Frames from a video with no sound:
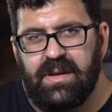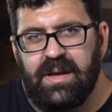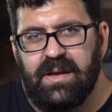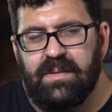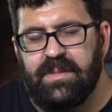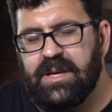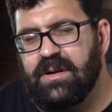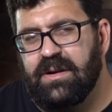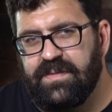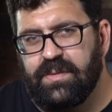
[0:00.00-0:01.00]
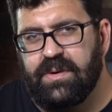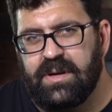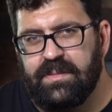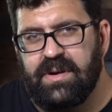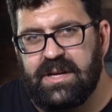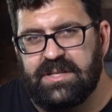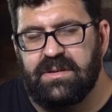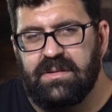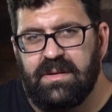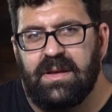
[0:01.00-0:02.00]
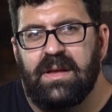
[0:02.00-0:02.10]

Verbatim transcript: um, an R four compressor.